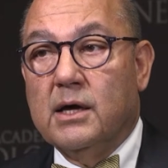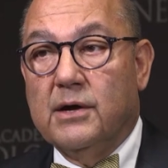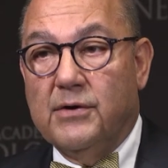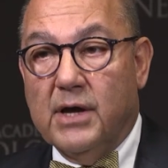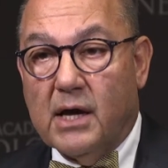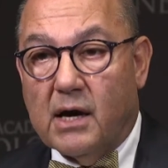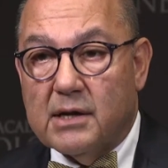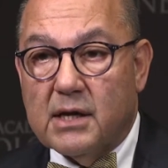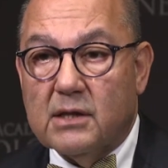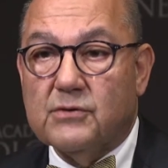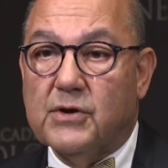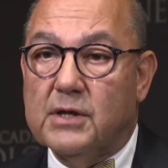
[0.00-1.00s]

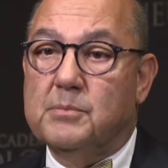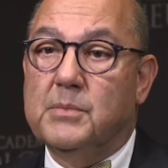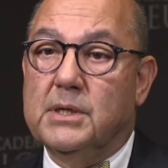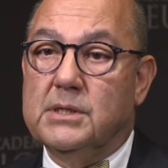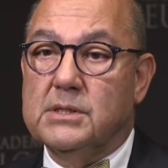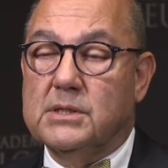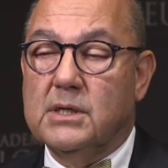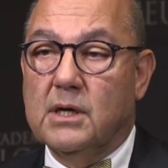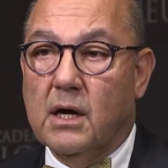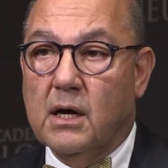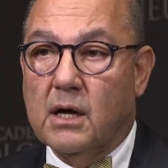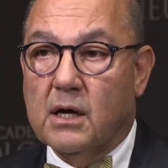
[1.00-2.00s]
Regarding treatment,
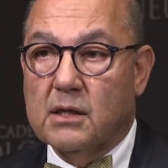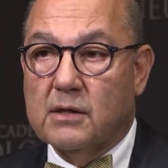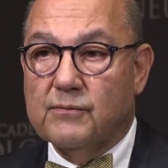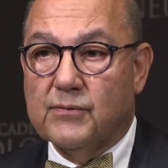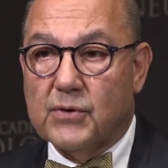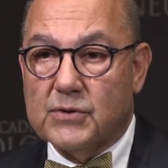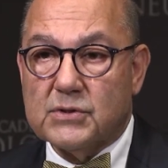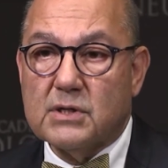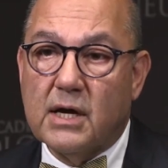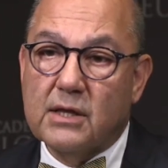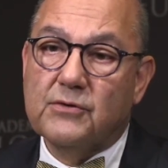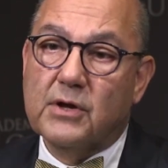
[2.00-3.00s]
uh, the first
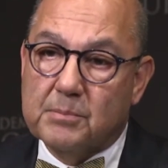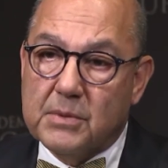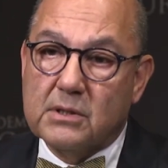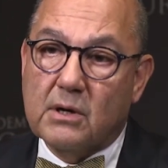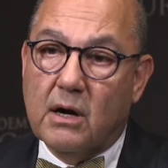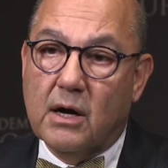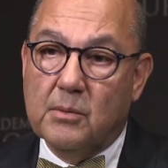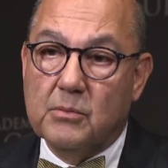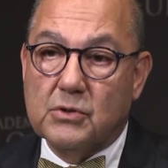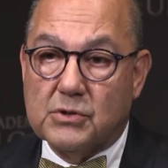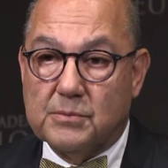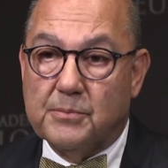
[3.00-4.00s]
line treatment are
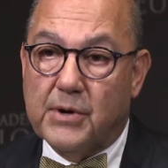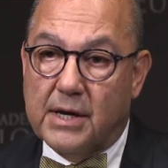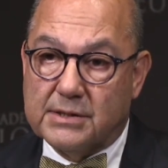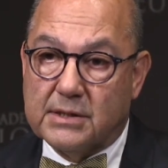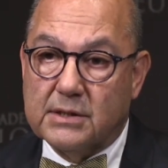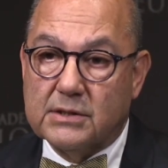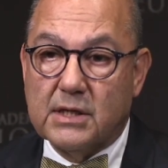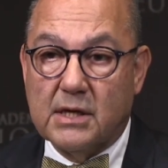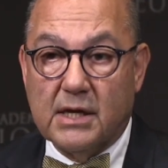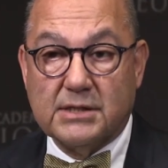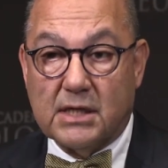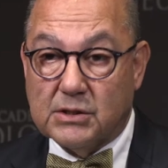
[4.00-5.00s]
immunosuppressants,
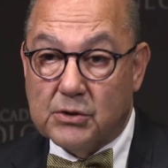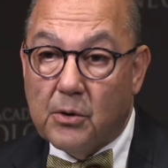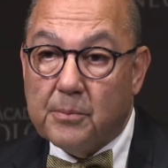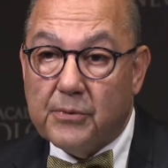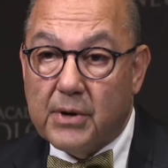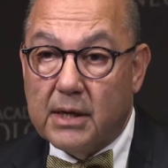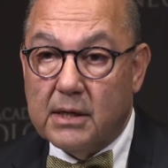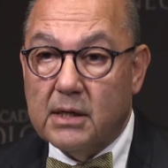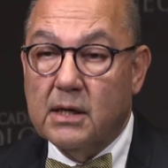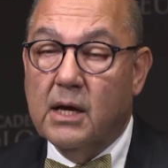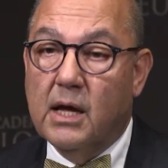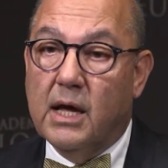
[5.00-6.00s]
and
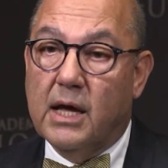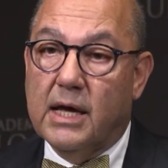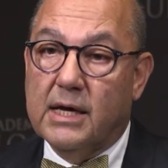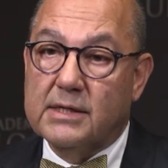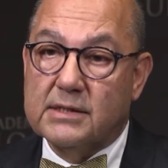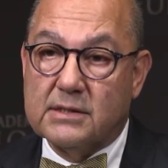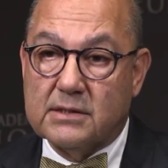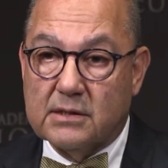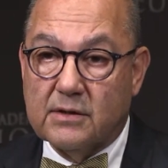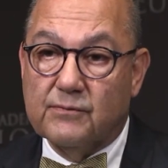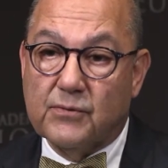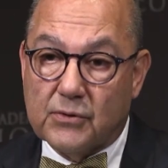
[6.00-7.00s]
azathioprine is
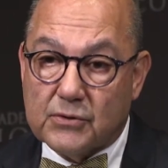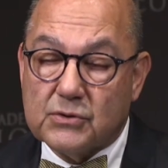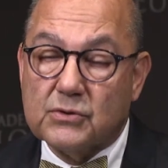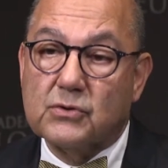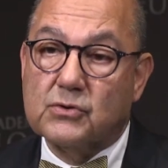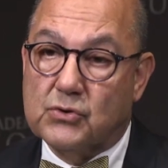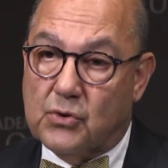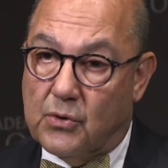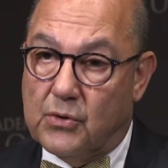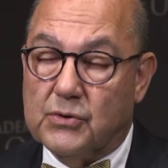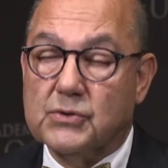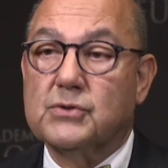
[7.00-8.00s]
the first
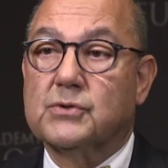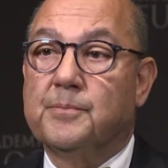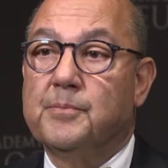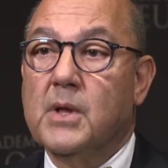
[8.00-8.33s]
choice.